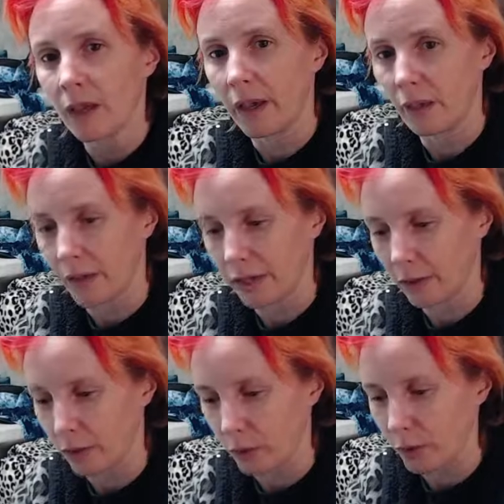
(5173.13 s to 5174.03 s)
And like
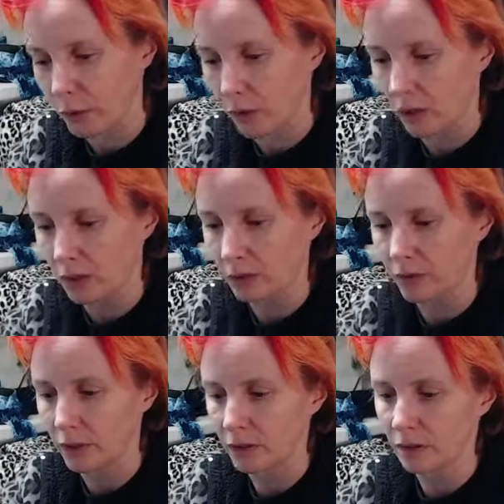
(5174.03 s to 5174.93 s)
there would be all of
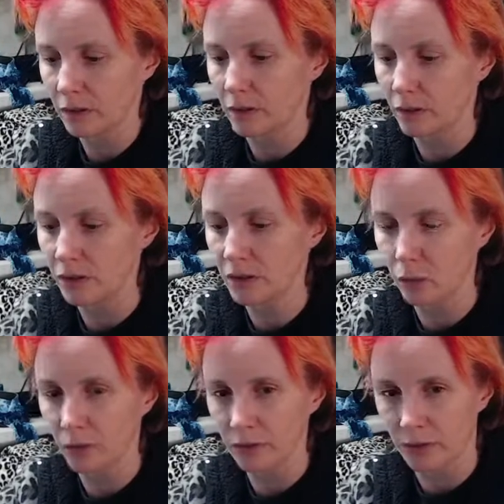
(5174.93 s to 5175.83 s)
these little
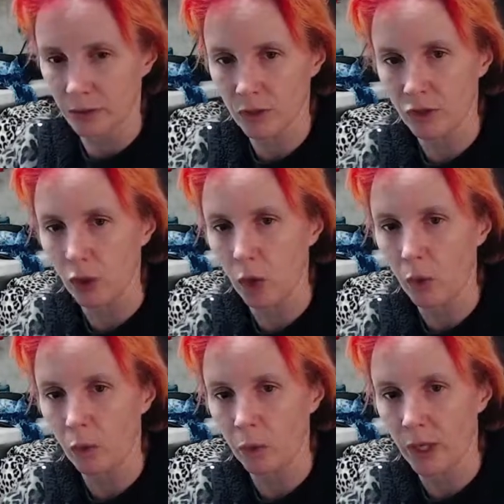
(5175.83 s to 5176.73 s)
swirls of
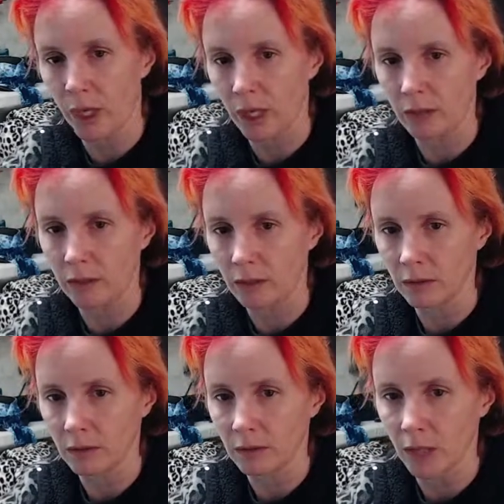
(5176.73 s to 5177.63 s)
snow and
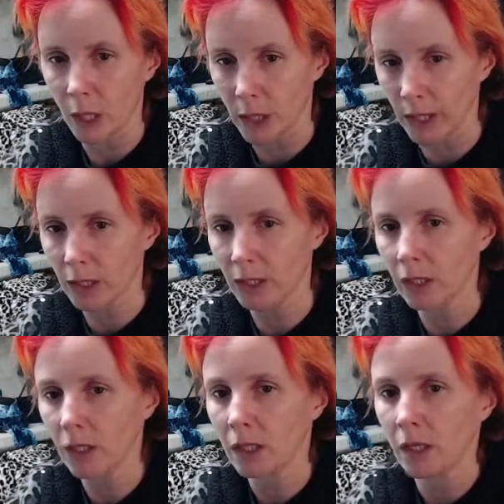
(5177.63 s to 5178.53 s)

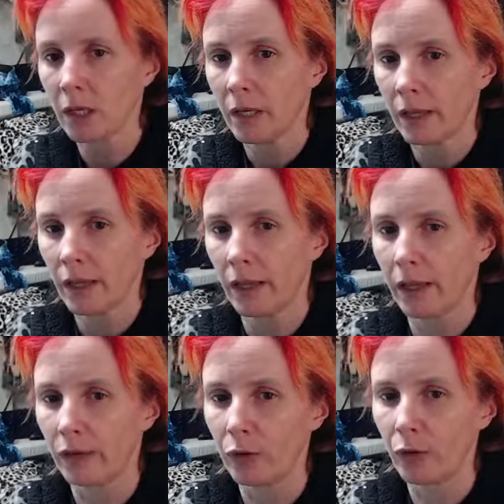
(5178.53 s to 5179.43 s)
glitter,
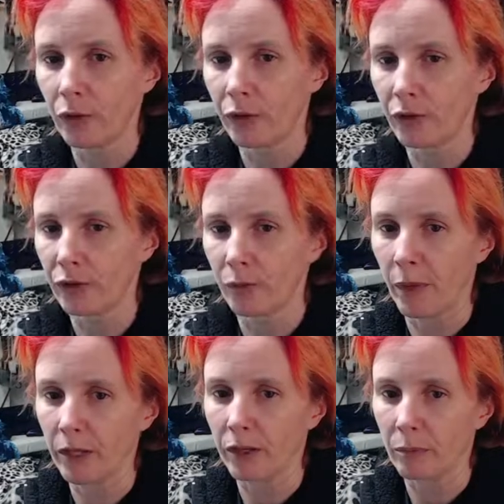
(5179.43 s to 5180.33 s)
and you could just
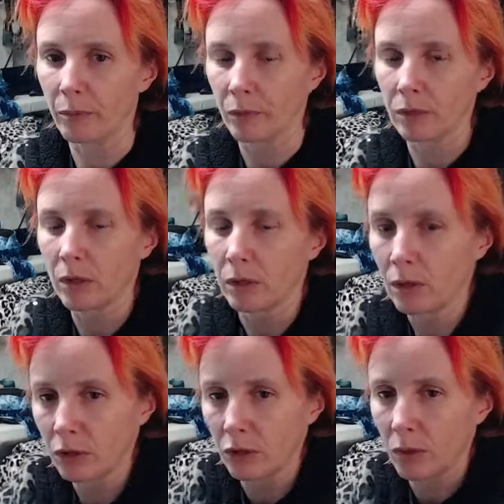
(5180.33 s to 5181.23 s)
make up your own
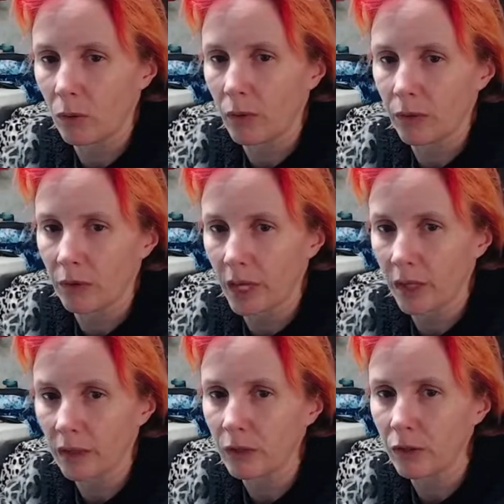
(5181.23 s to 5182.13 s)
conclusion about whether or
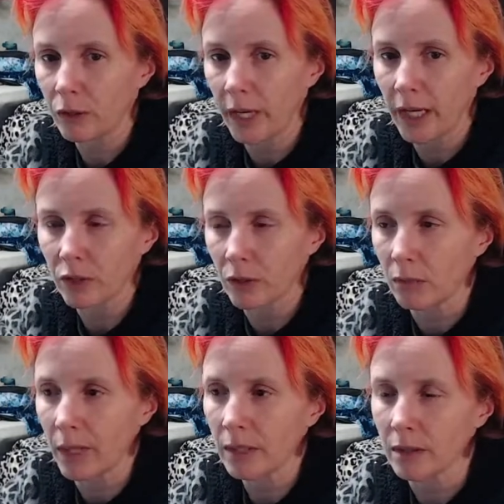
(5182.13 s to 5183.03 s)
not the deer actually
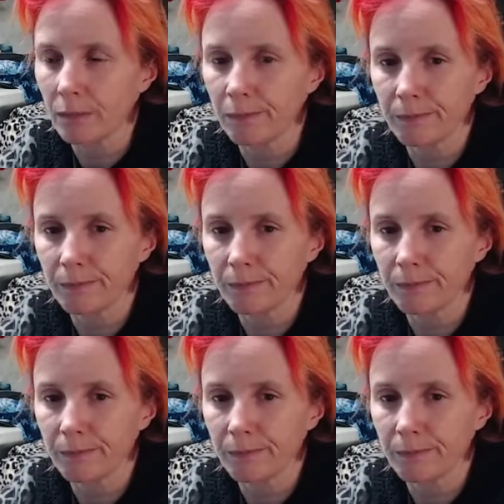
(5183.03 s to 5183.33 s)
makes it.